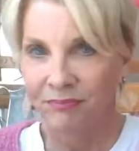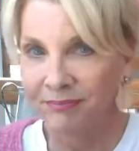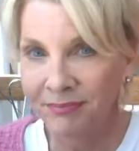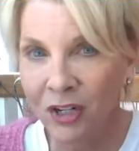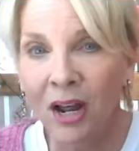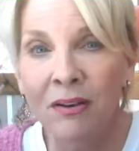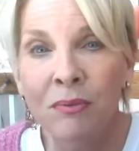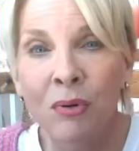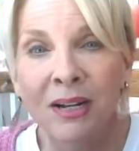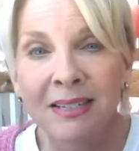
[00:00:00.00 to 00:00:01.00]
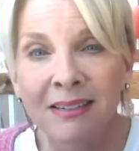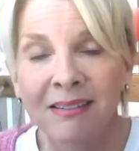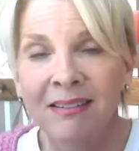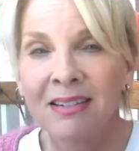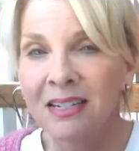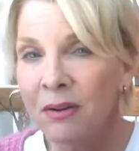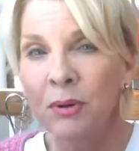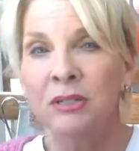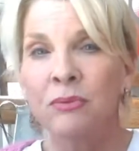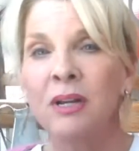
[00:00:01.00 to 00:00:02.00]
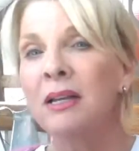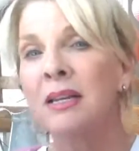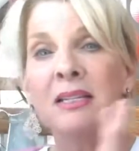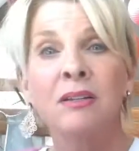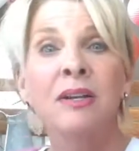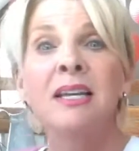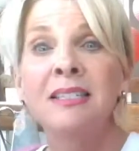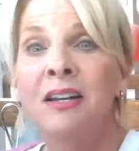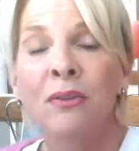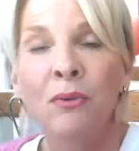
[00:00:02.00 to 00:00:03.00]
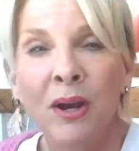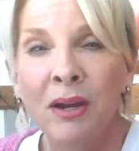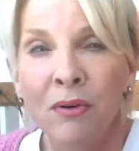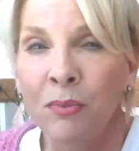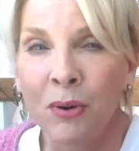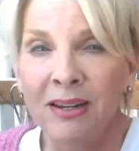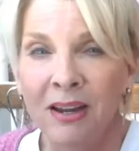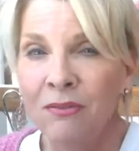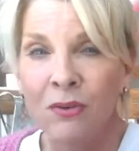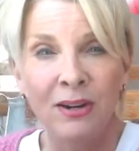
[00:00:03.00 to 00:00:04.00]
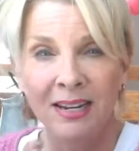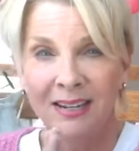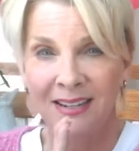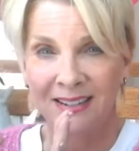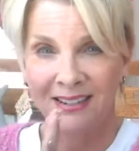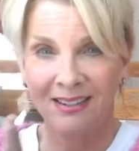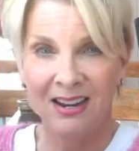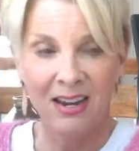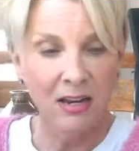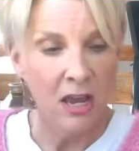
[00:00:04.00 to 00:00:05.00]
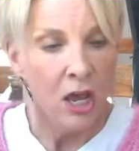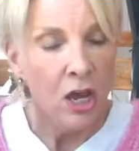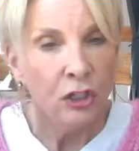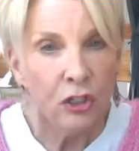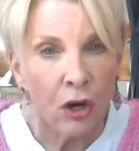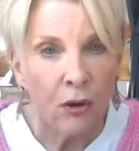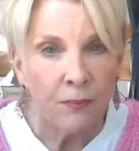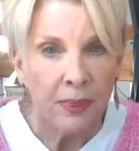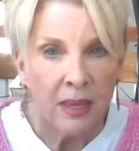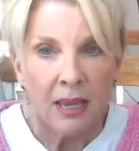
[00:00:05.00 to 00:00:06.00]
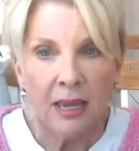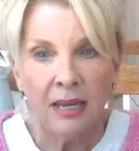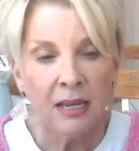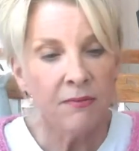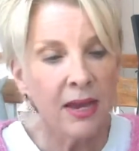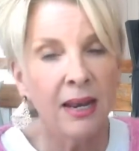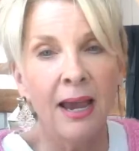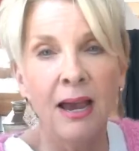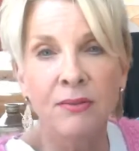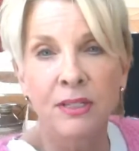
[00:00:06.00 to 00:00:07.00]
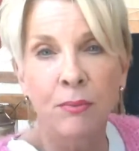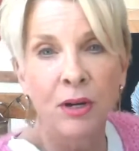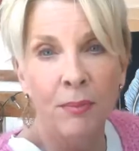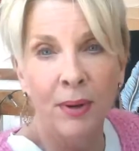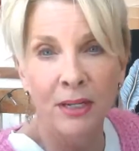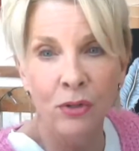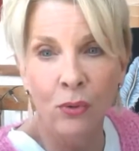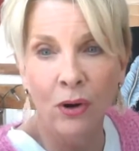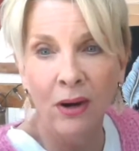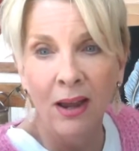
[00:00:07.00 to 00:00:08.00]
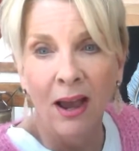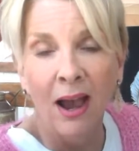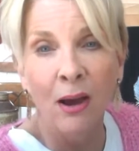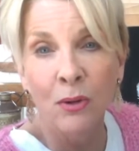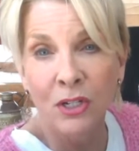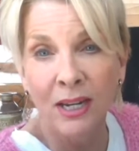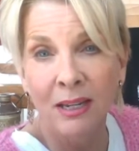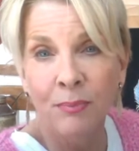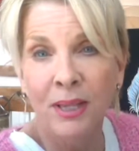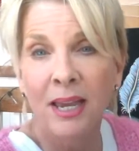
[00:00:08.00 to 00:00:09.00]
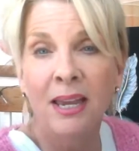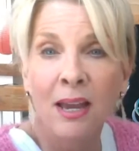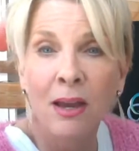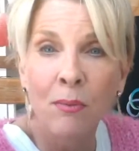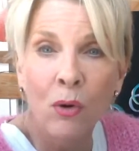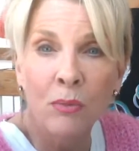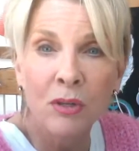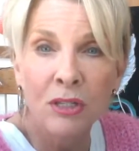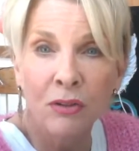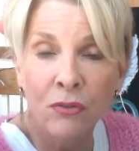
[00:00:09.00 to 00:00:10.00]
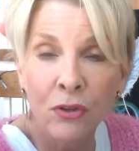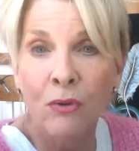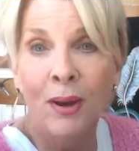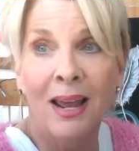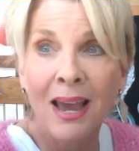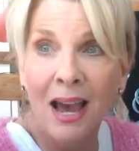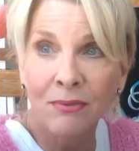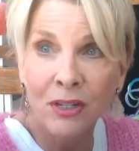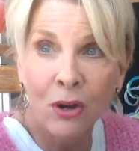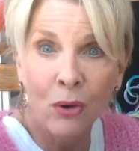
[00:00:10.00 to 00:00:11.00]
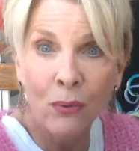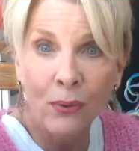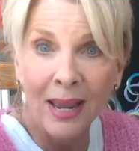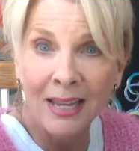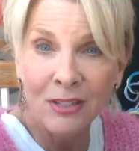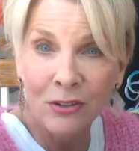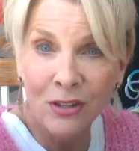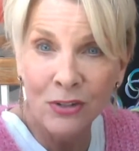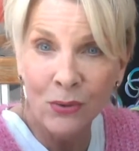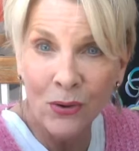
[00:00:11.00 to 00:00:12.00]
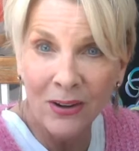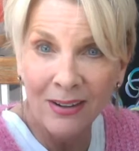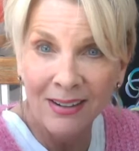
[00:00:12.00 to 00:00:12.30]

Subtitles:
You're not even present. It's not a present reality. It's another way of avoiding, right? So in any event, I have someone at my door. I wish I could play more music for you, but I have to go answer the door.